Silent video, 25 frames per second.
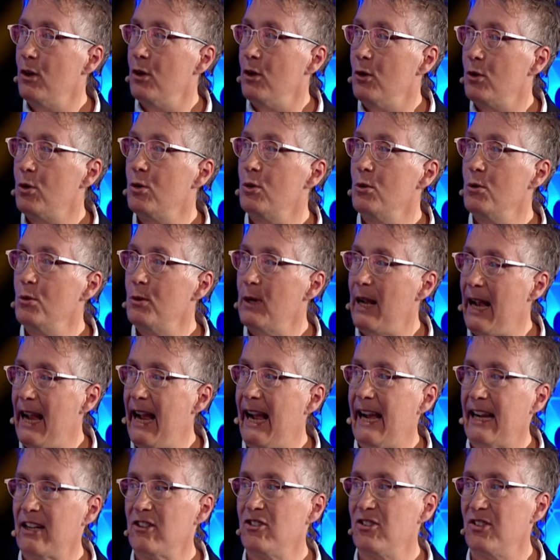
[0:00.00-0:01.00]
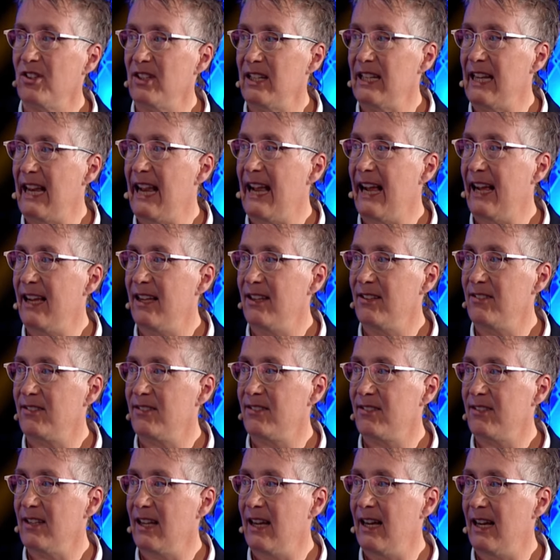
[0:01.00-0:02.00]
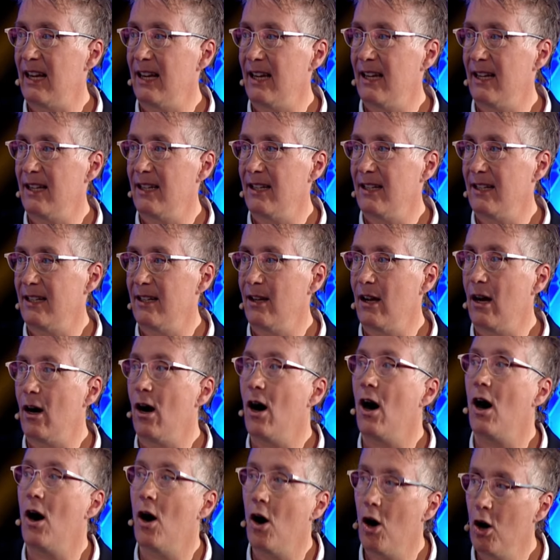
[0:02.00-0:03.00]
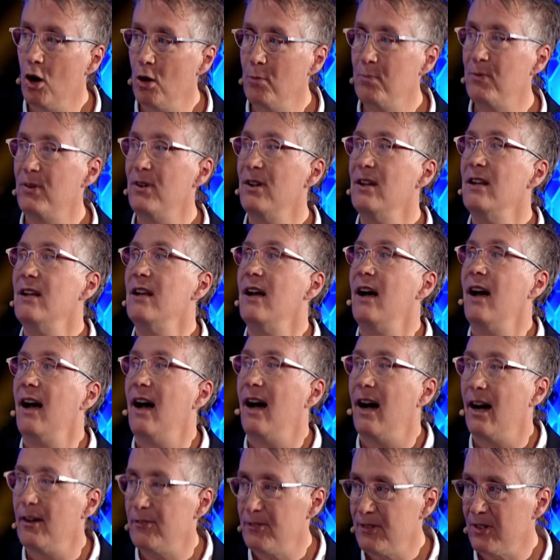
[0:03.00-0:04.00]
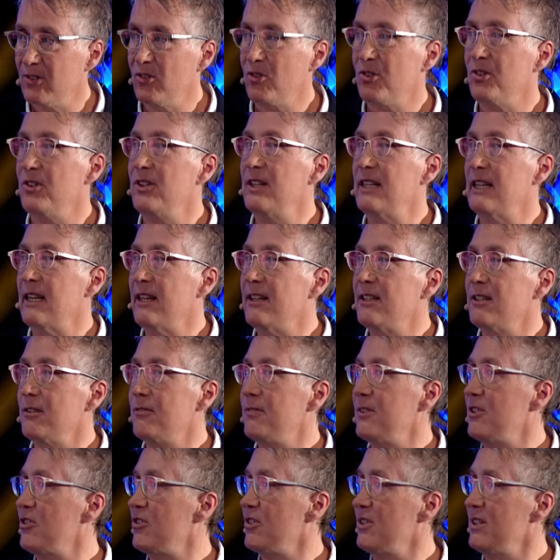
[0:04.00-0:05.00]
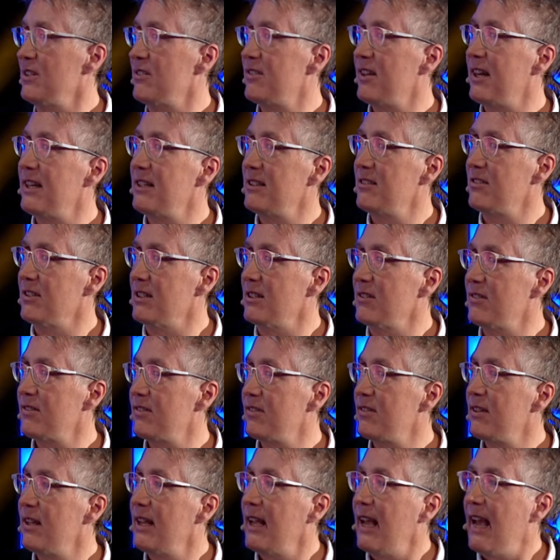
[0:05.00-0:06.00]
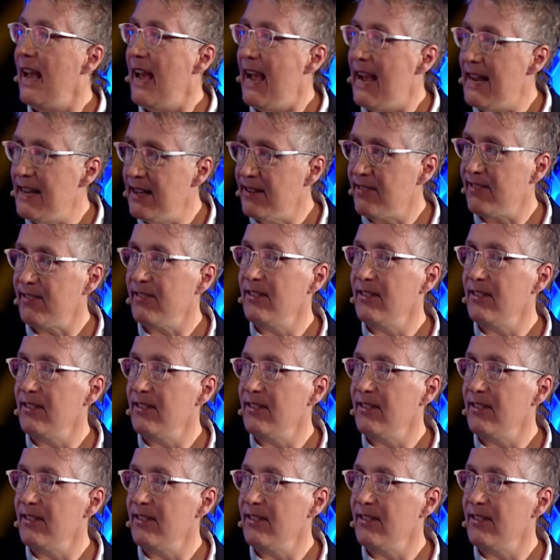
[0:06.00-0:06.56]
who actually has a hope of controlling artificial intelligence, and it's